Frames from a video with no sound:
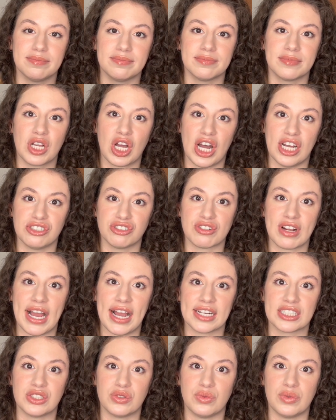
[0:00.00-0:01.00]

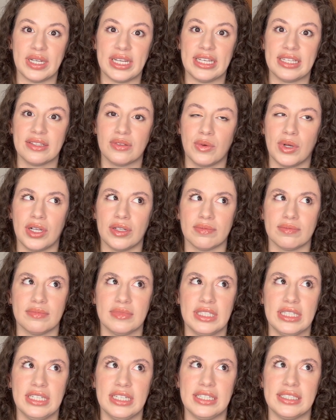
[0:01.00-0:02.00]
contract with, well,
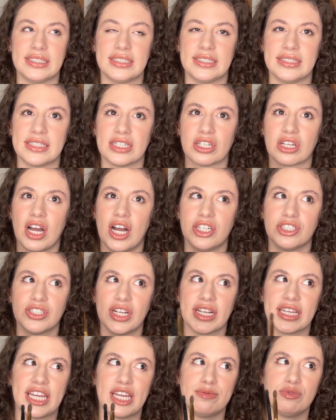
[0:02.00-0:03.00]
since their
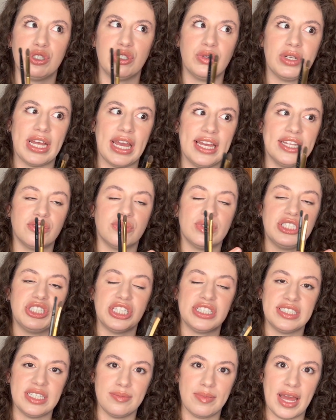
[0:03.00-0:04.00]
contract came to an end with
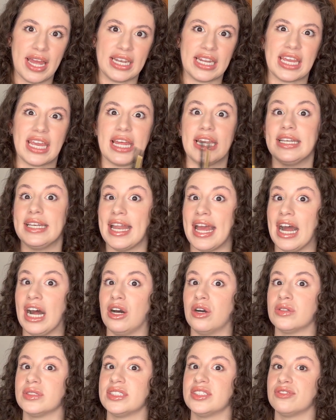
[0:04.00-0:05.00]
JCPenney and
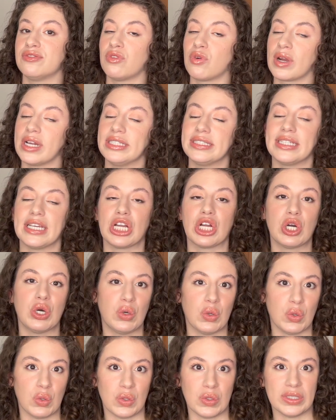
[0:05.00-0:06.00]
now Sephora is in
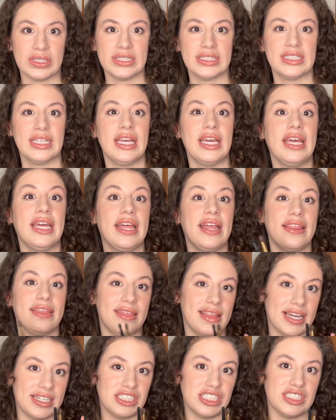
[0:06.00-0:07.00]
Kohl's,
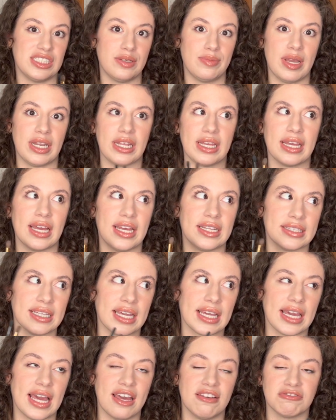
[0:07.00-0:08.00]
that JCPenney had
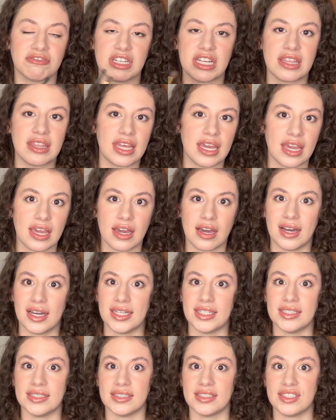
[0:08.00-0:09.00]
like everything
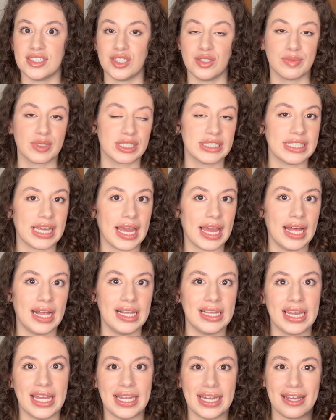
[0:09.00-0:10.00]
on super
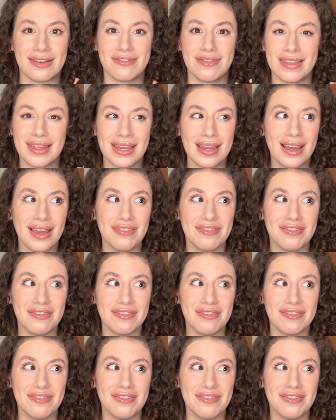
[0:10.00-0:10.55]
sale, and I think